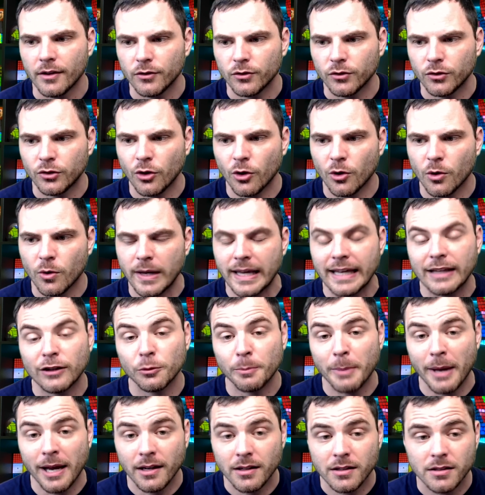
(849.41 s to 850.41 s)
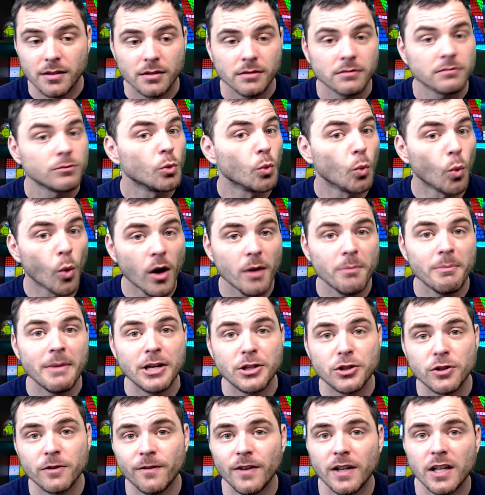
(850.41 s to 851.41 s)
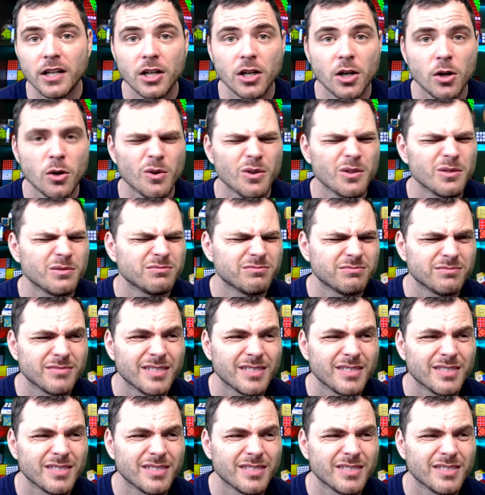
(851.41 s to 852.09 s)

So expect one major video